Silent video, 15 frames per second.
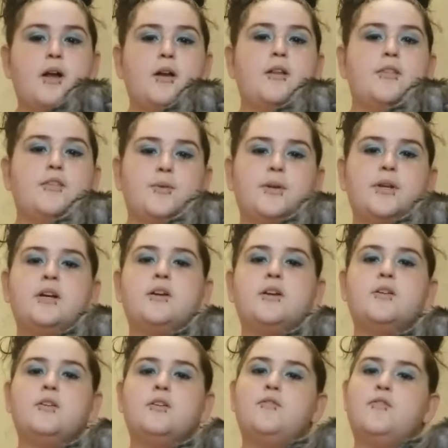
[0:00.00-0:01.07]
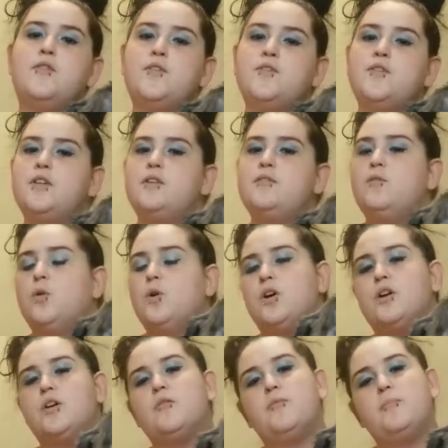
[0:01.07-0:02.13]
a 350,
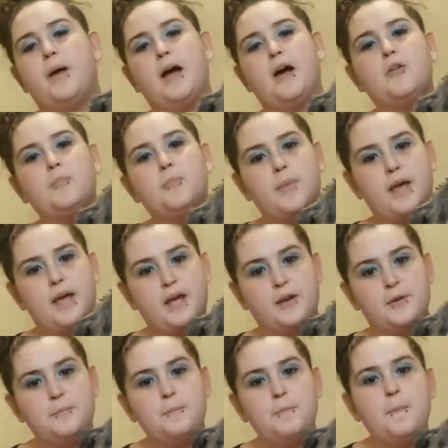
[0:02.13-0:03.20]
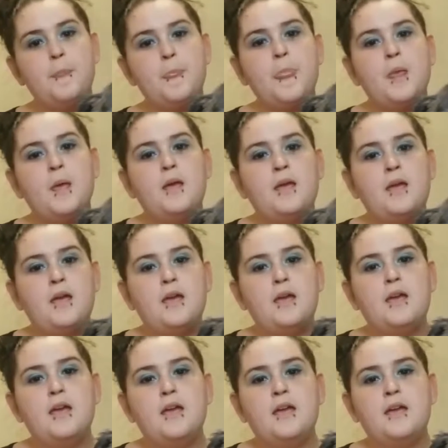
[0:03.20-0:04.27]
400 pound man.
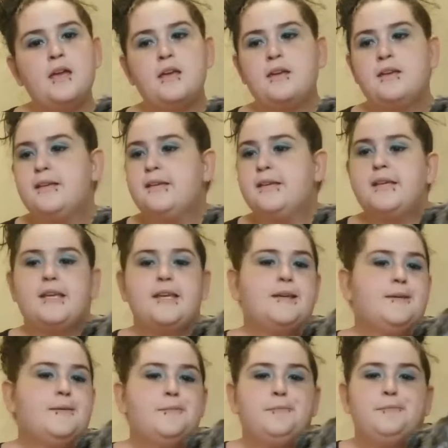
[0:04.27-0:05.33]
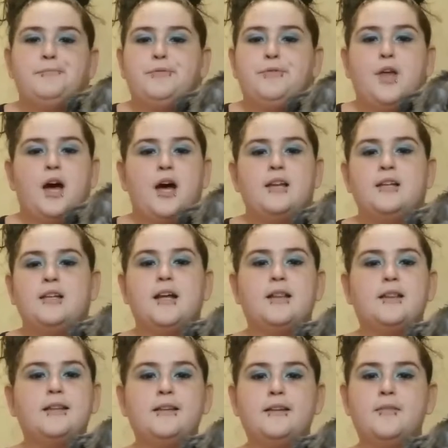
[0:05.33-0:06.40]
He thought
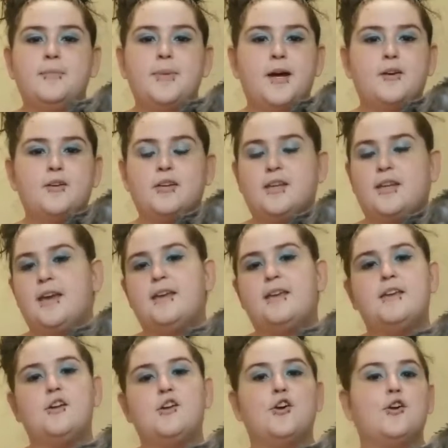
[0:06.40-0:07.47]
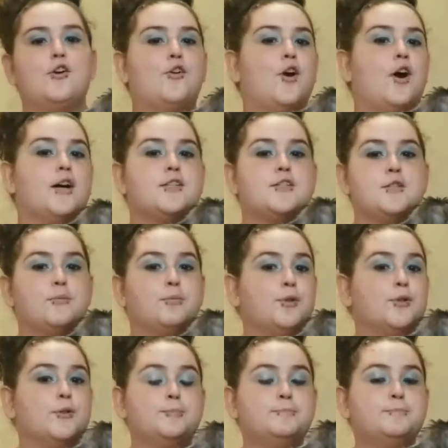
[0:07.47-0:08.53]
nothing about kicking her across the
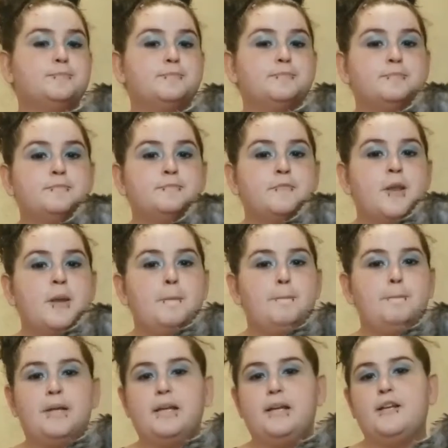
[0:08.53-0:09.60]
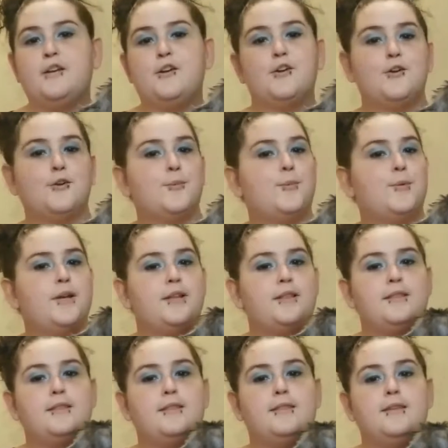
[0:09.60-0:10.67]
room, beating her with
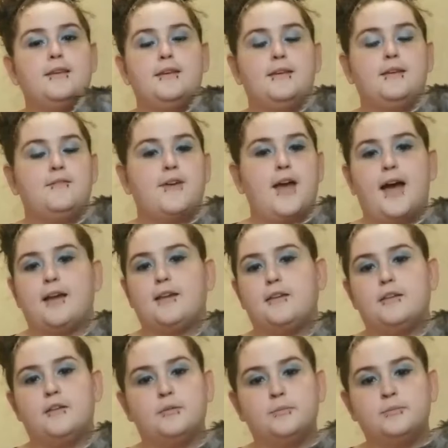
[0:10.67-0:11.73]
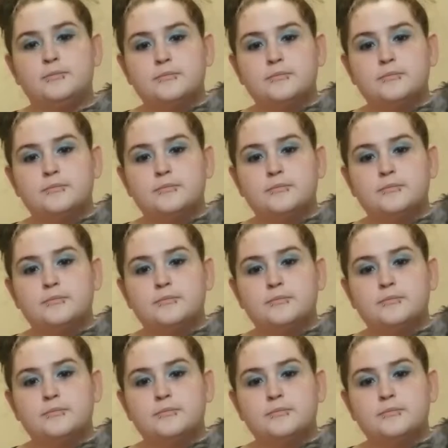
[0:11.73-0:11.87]
the vacuum,